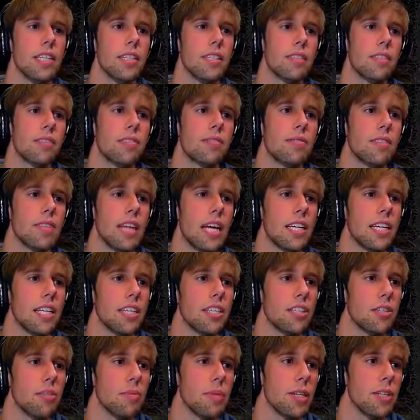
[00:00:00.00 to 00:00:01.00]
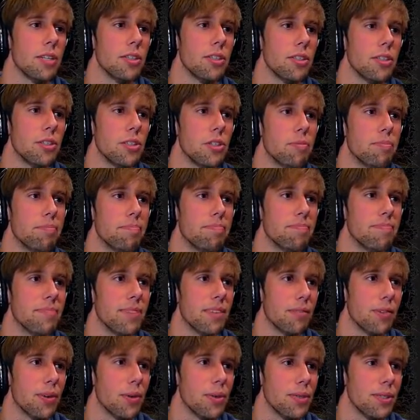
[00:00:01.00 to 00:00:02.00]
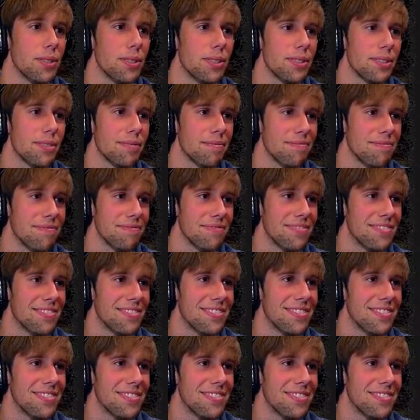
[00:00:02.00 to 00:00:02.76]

Yes, that needs to be on YouTube, of course.